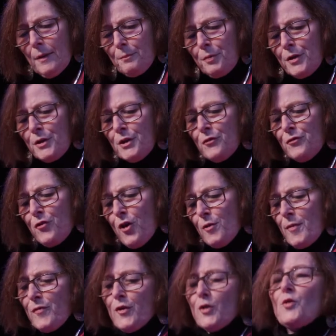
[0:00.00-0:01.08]
Put in the form
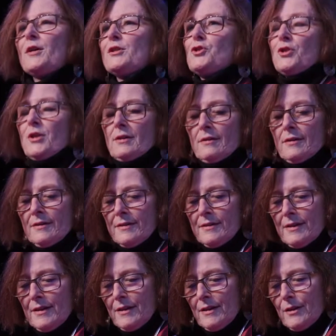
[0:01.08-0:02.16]
of a question,
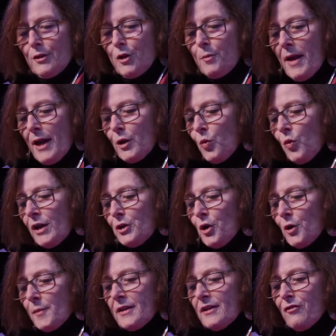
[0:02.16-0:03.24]
no matter what
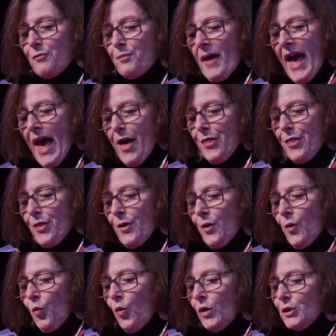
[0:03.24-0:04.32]
normative path
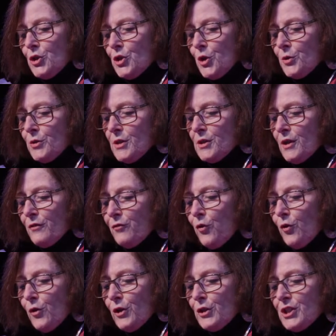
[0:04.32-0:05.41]
one chooses to
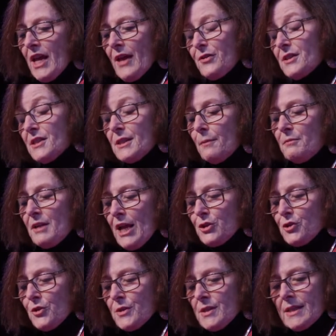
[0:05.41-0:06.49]
forge at the
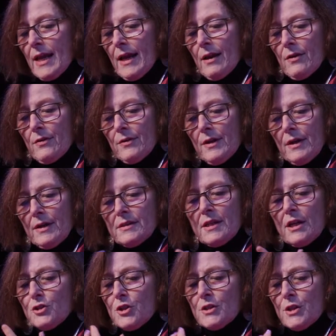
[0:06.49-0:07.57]
subnational scale,
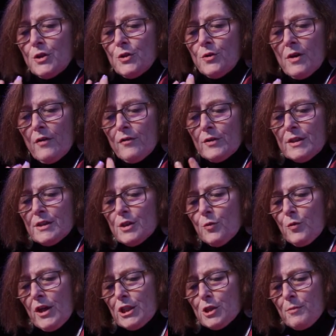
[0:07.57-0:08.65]
such as a new governance
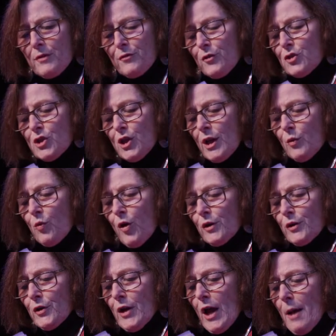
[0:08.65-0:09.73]
arrangement for sharing
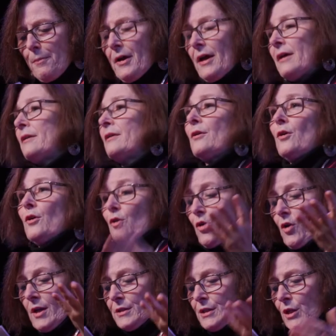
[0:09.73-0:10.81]
water in Oppen or
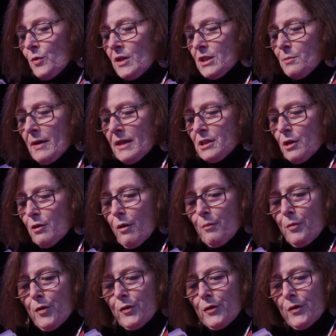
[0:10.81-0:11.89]
across the US-Mexico
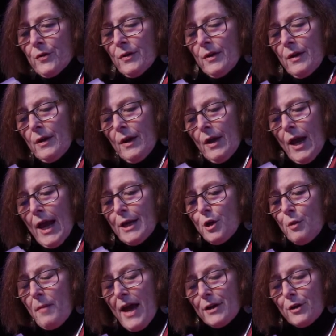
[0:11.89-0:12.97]
border, and no
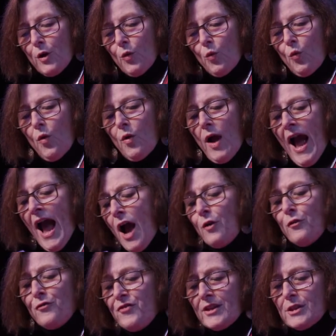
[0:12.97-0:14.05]
matter how
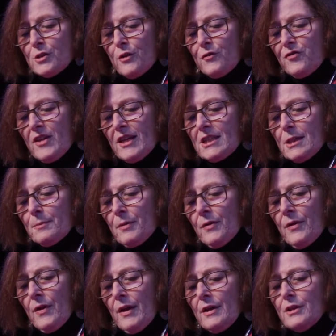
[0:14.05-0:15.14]
fixed or
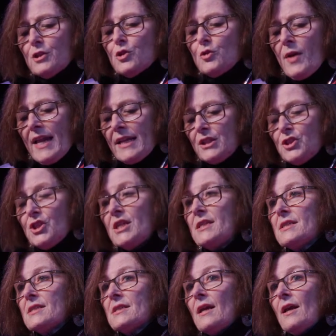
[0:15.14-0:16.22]
flexible,
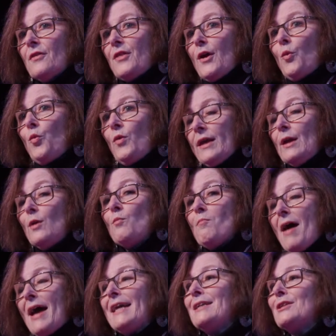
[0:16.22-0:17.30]
strategies that we
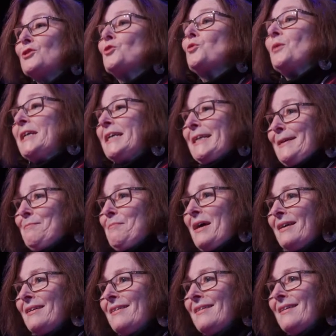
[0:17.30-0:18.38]
might dream
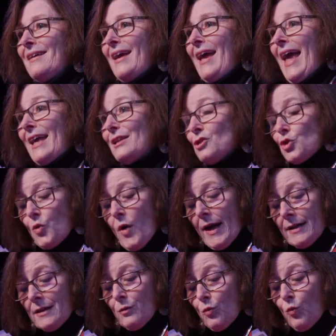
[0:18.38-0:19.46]
and
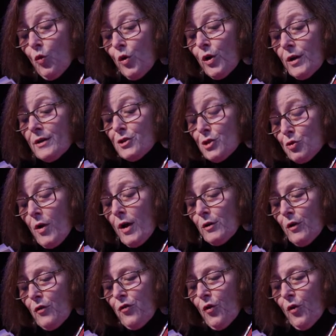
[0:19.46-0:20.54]

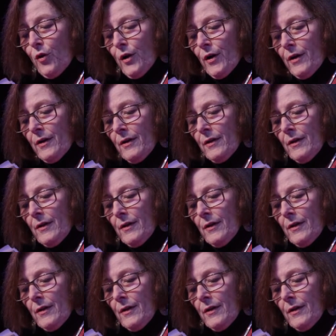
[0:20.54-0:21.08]
struggle for